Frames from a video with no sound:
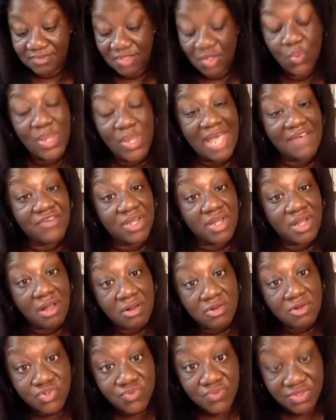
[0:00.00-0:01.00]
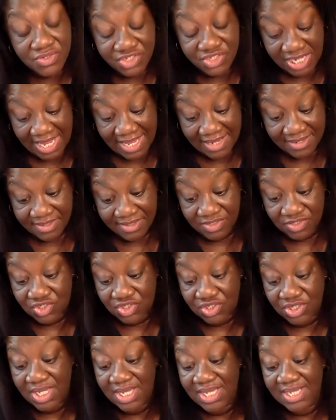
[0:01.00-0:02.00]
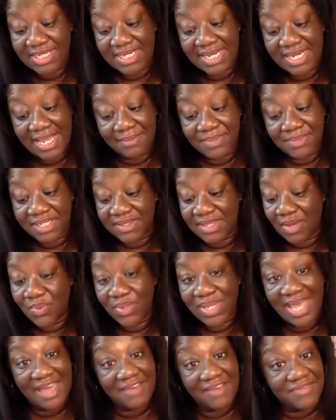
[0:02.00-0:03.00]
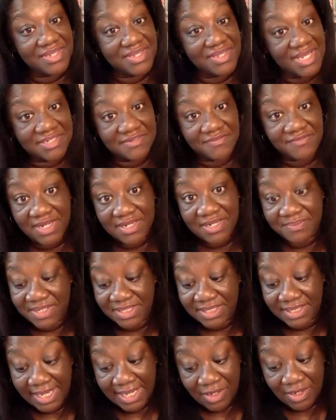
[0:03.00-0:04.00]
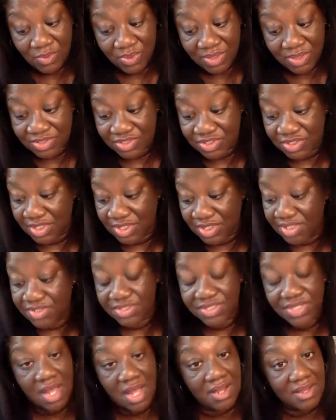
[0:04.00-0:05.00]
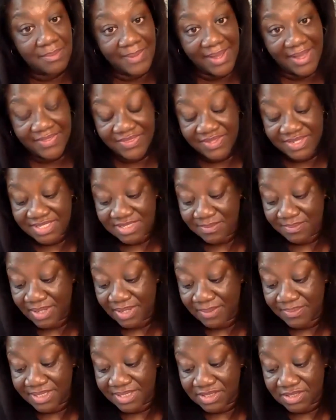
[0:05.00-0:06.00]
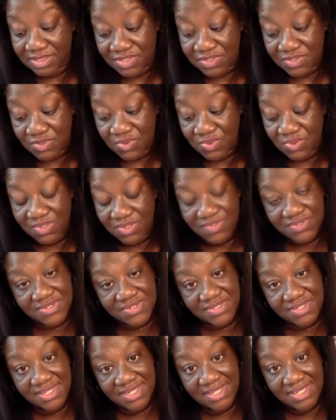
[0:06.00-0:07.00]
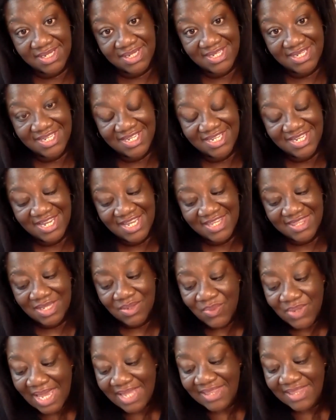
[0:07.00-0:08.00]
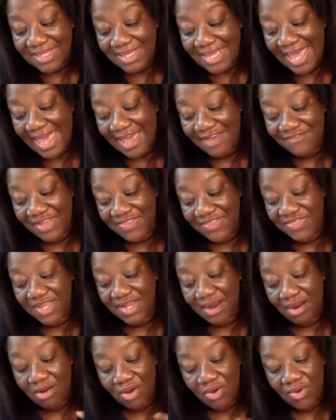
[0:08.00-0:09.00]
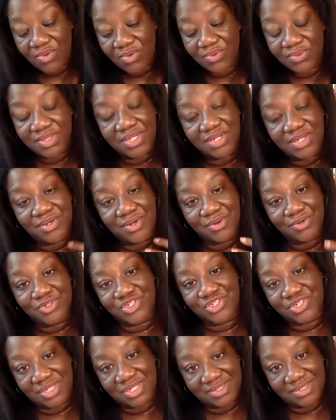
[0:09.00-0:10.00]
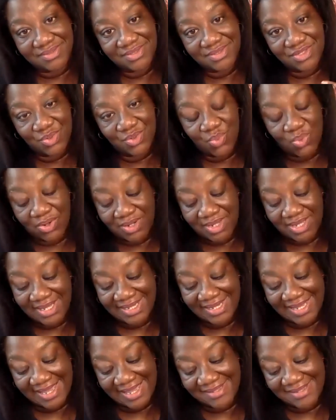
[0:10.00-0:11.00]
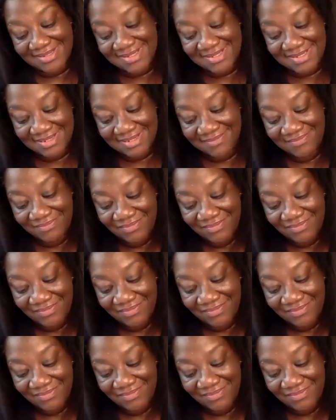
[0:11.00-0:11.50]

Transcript: We have a cultural challenge, namely that we haven't yet developed the language to talk about this in public discourse. And then we have, I think, our own inertia to work against.